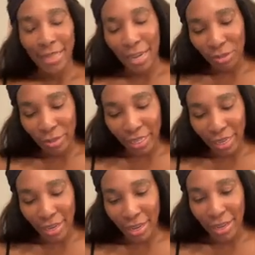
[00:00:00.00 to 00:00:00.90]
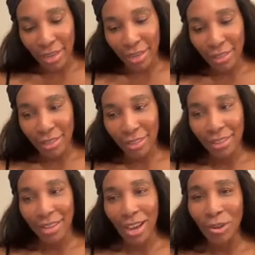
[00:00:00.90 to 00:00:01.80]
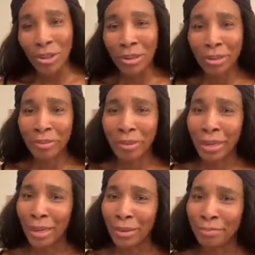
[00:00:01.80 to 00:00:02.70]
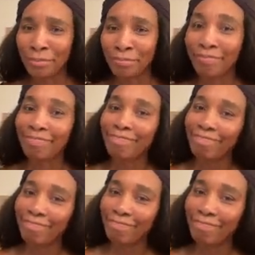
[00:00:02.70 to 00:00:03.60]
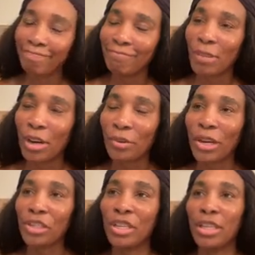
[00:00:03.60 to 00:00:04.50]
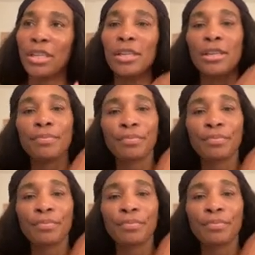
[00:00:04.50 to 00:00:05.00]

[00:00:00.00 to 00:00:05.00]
not too much alcohol every day, moderation,